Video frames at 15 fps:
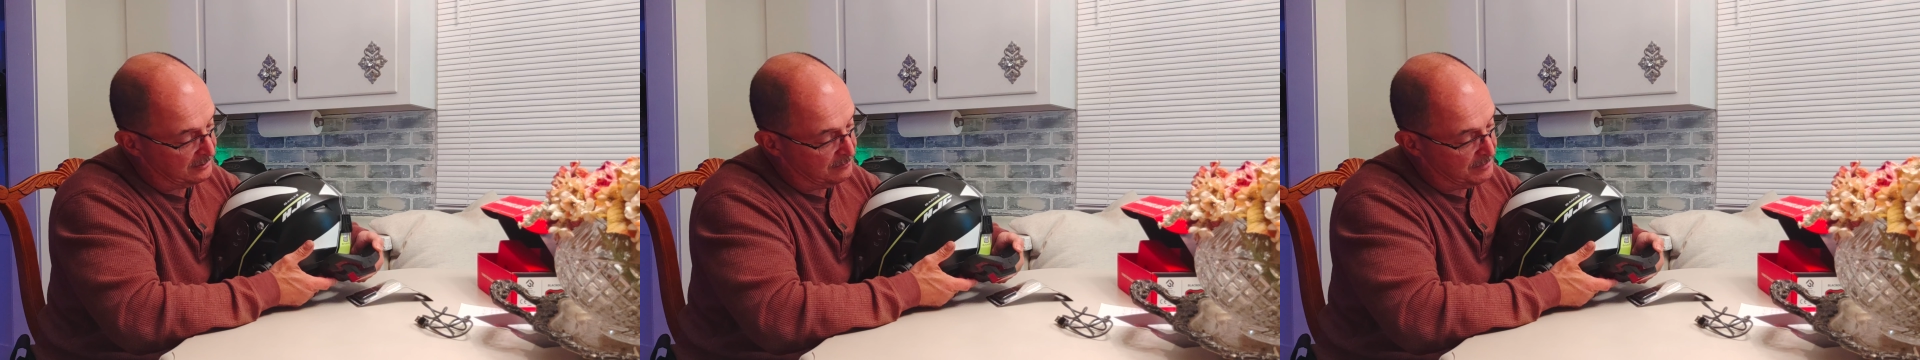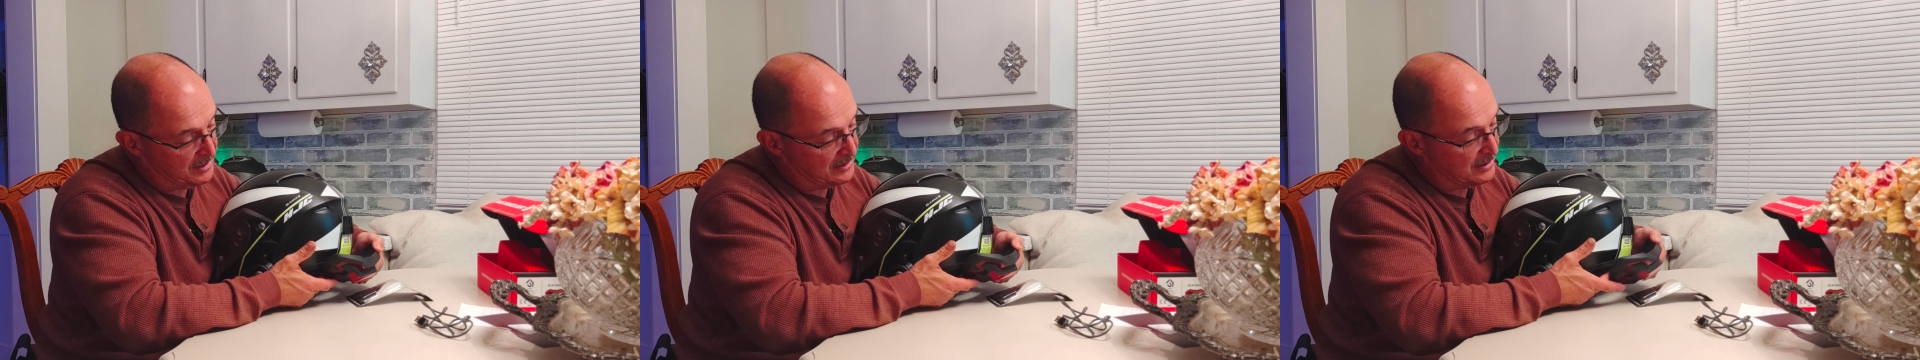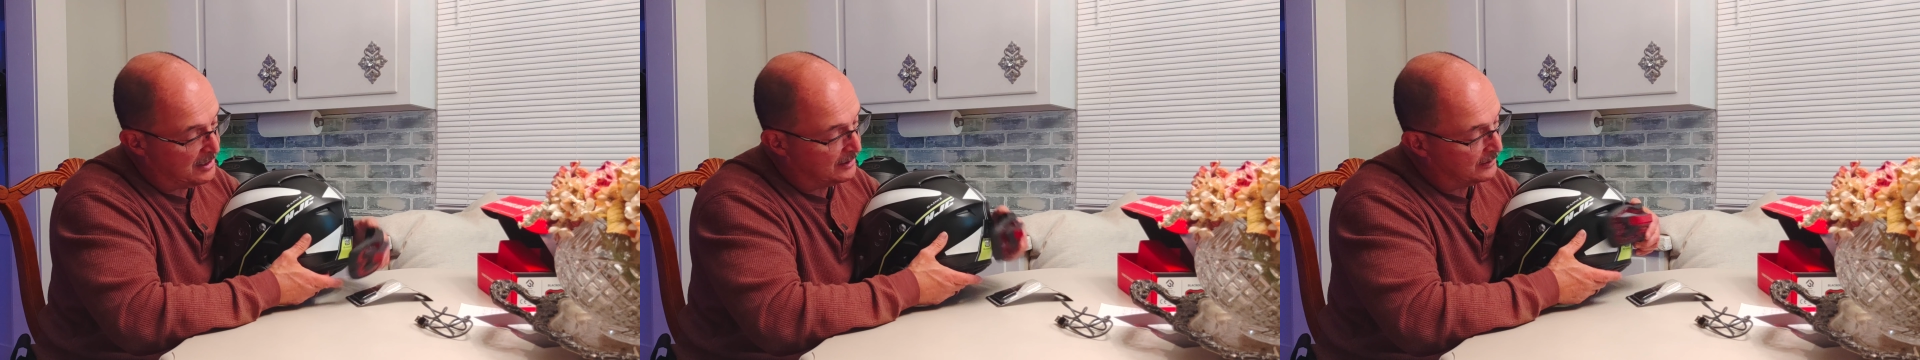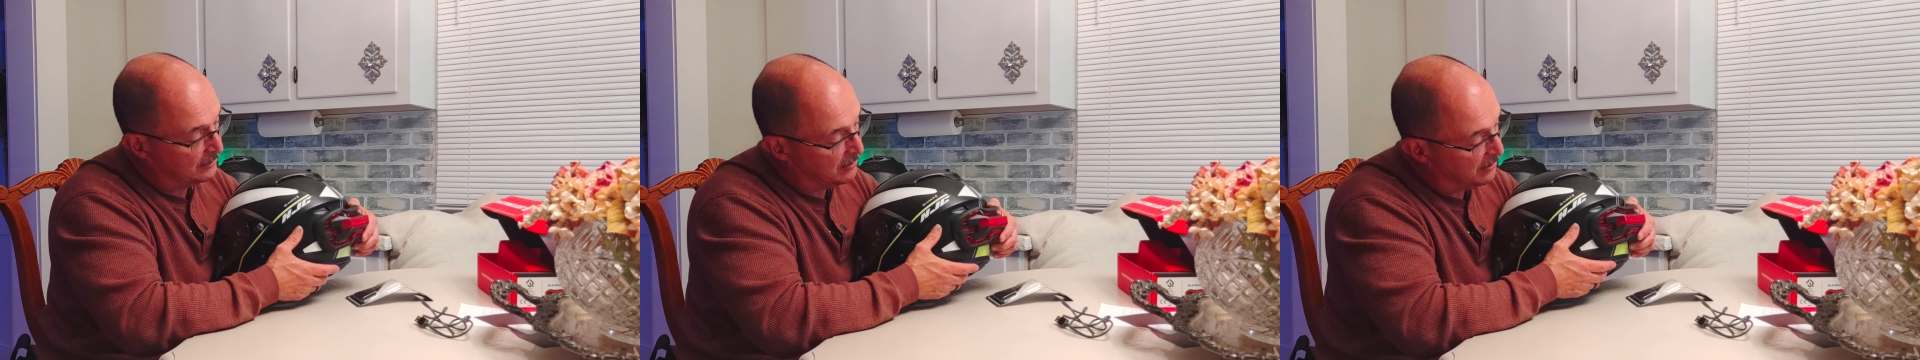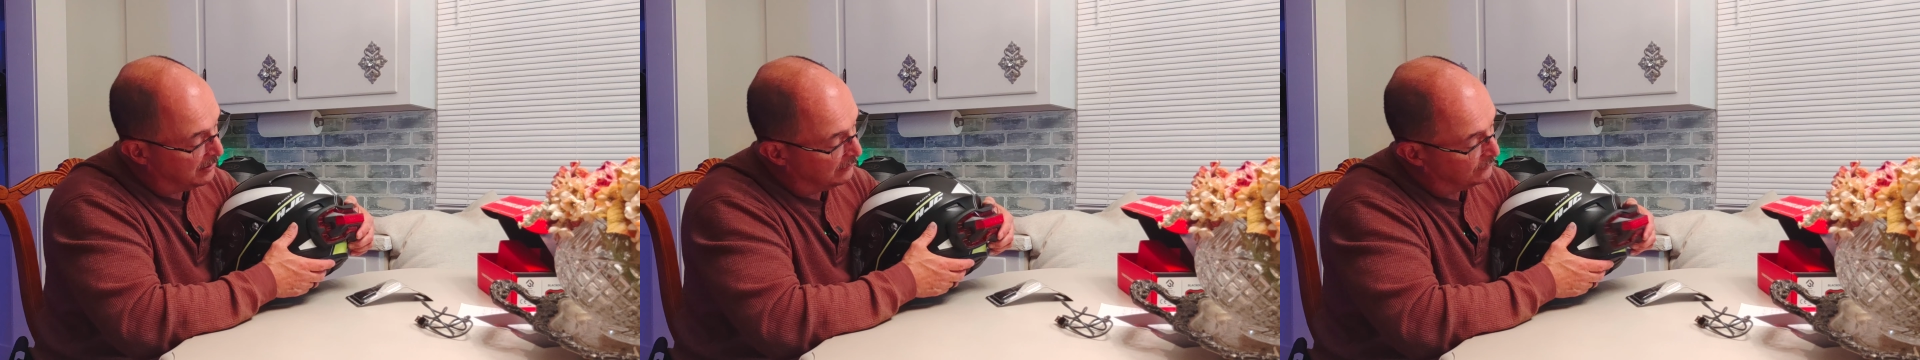You might knock it
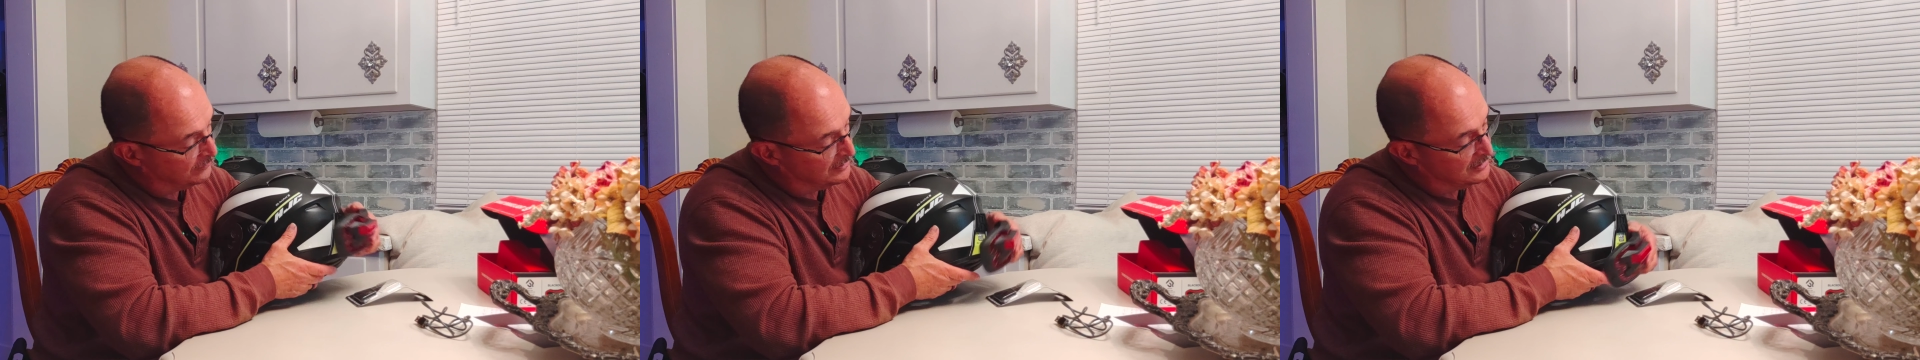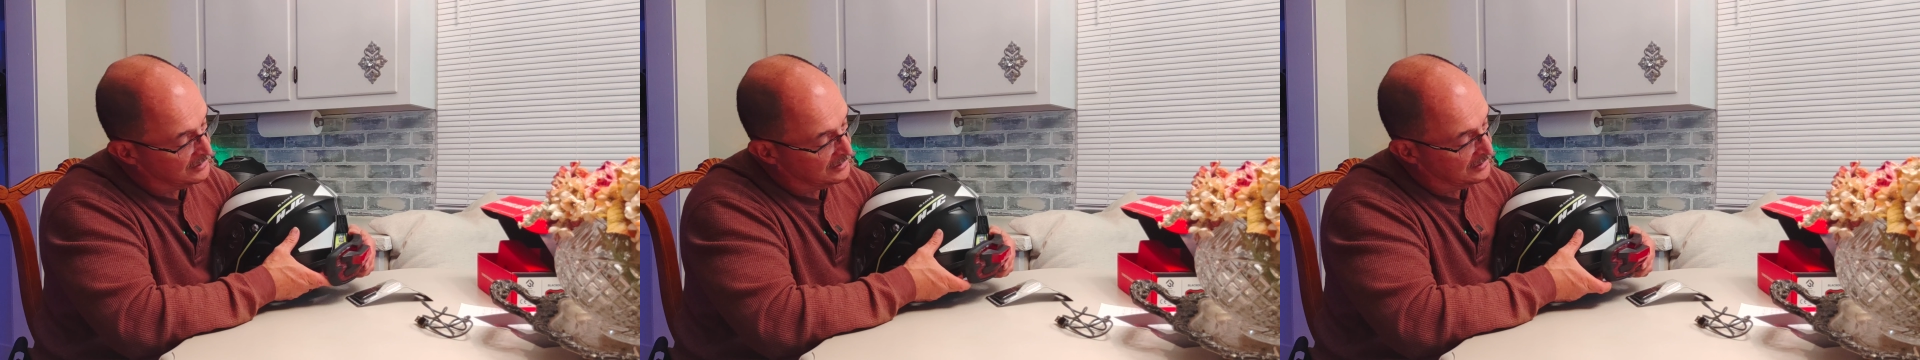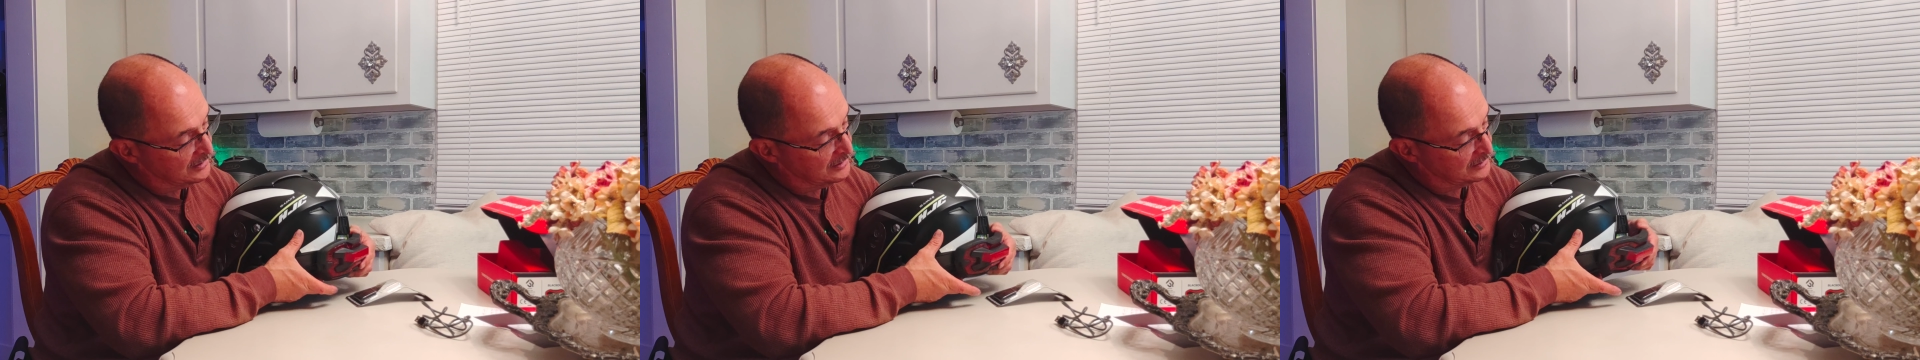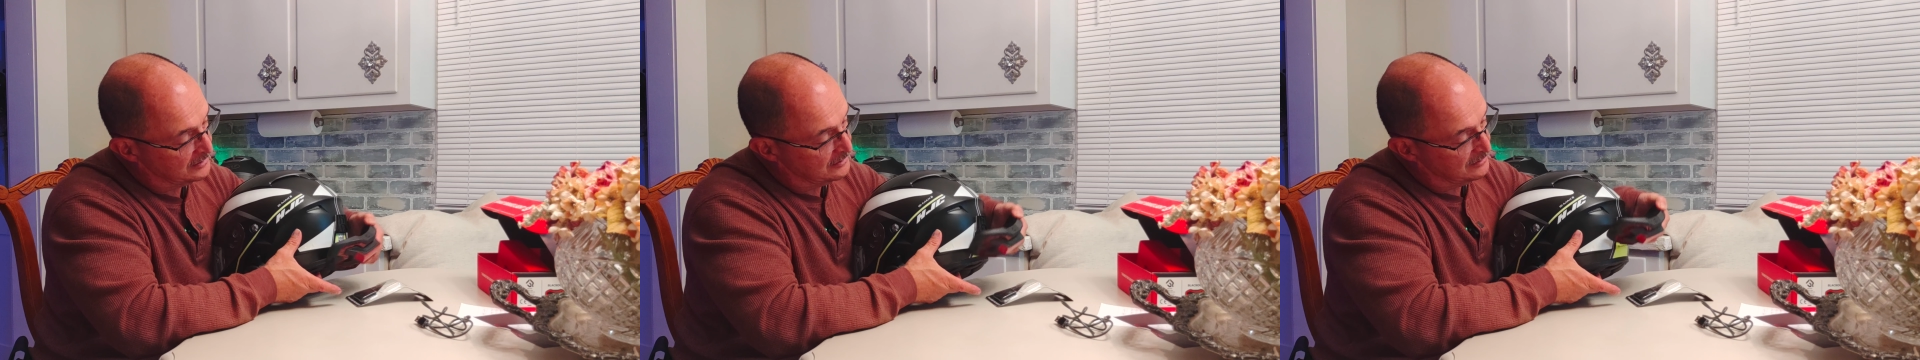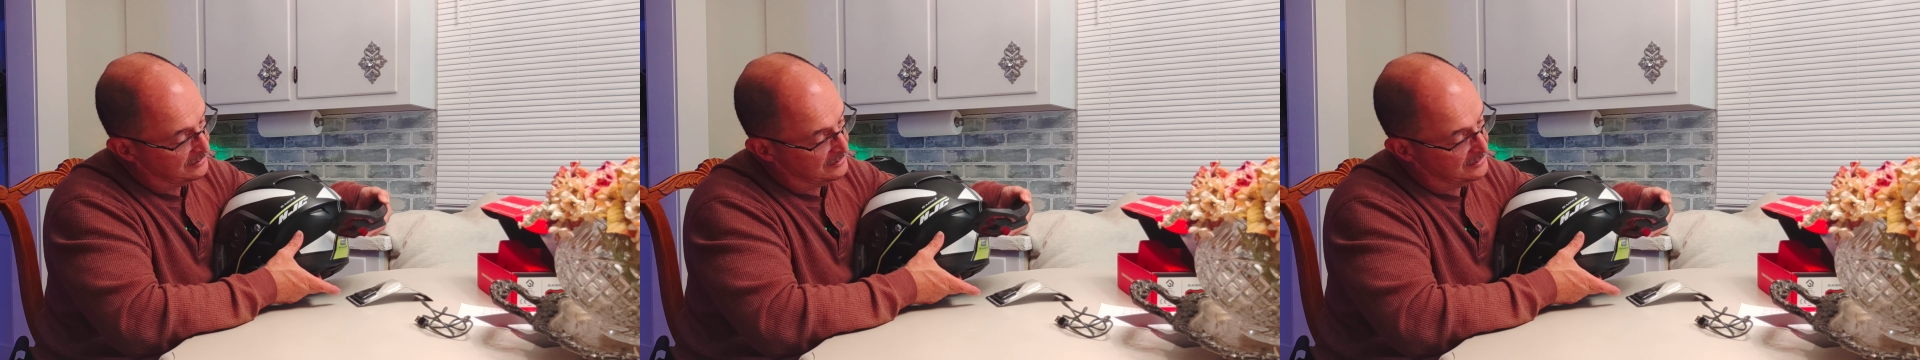off.
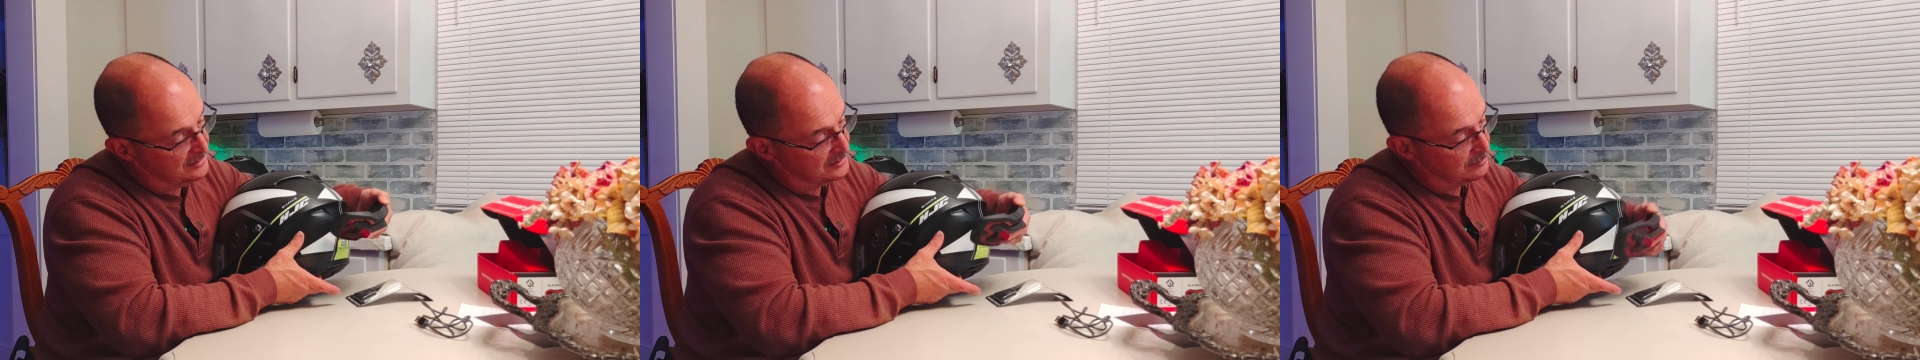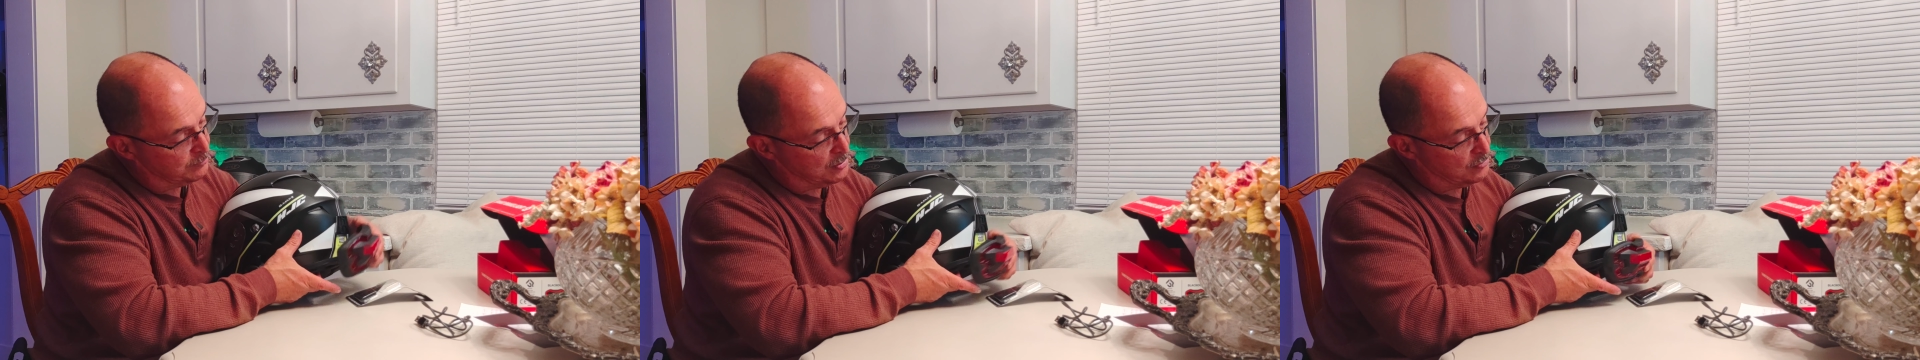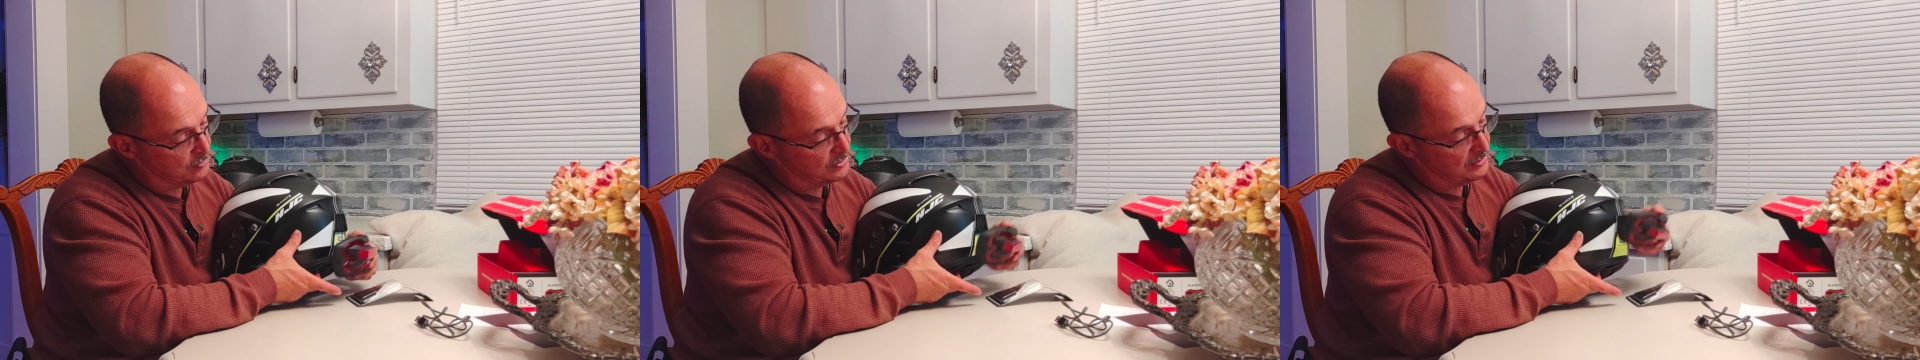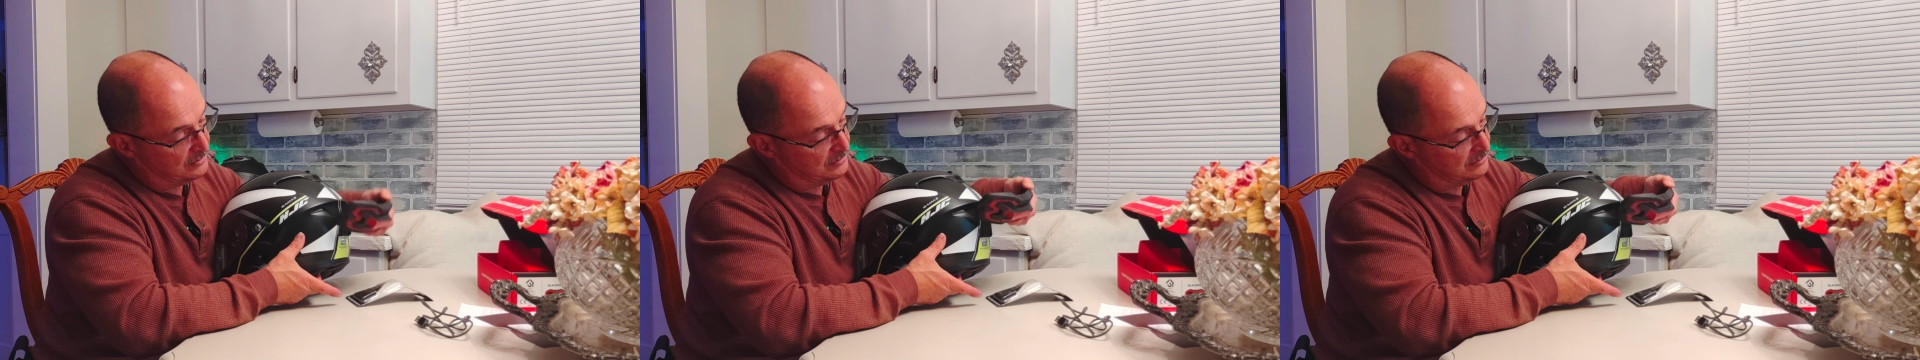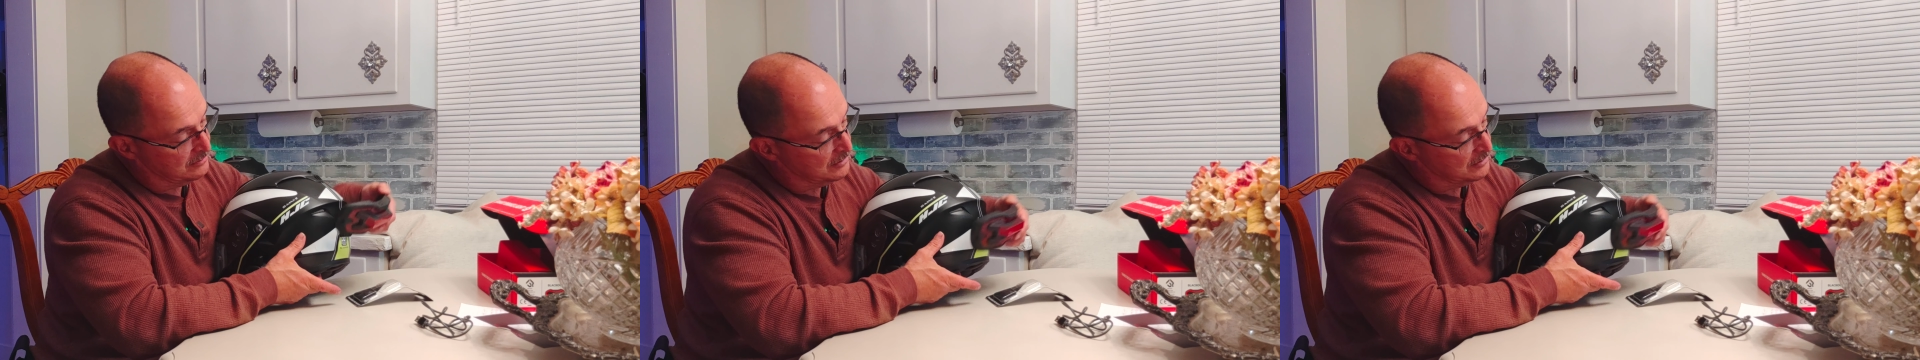It's this motion.